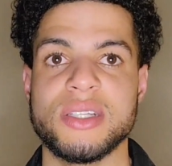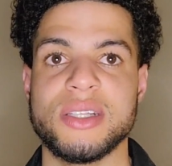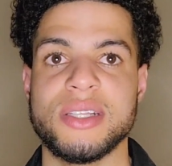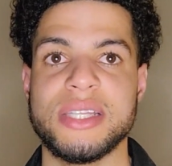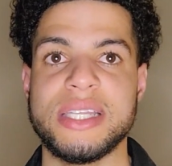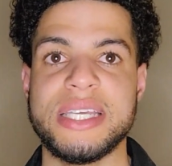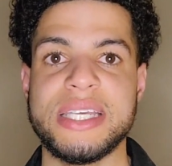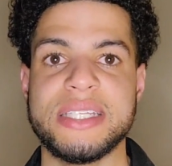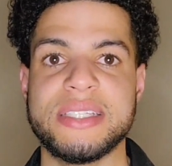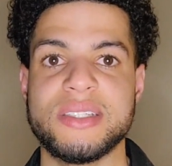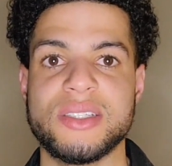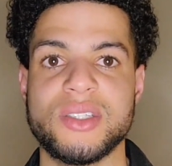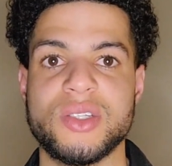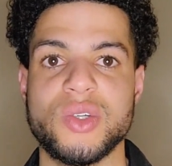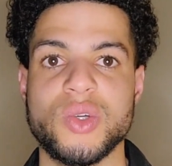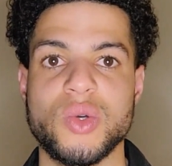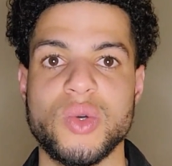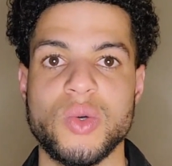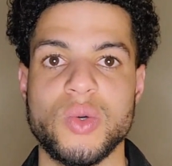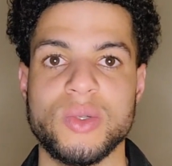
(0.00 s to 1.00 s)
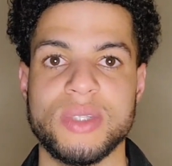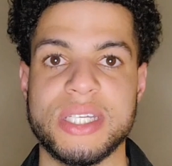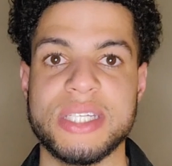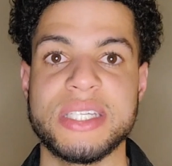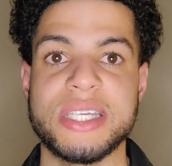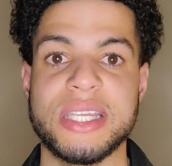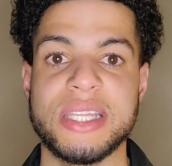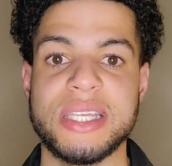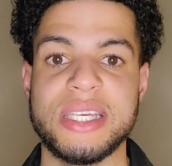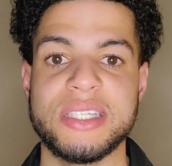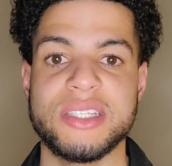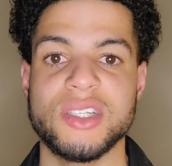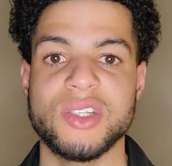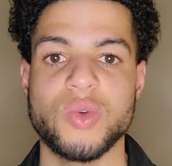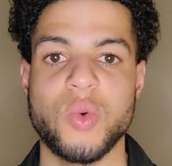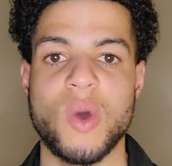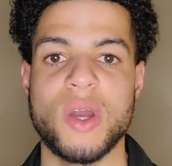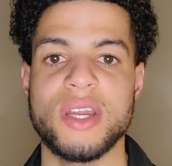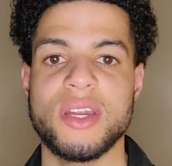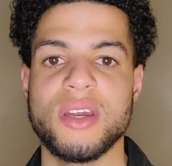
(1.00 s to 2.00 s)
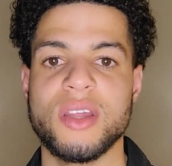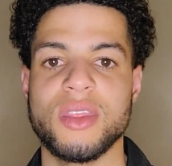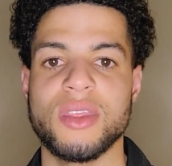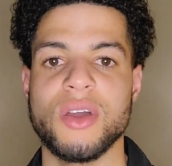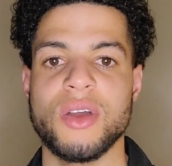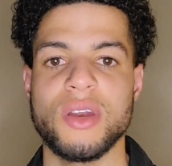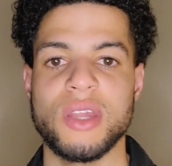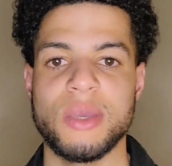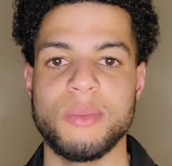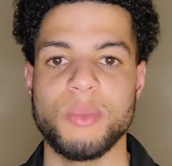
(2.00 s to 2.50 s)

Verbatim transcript: leads to this can lead to 20 to 30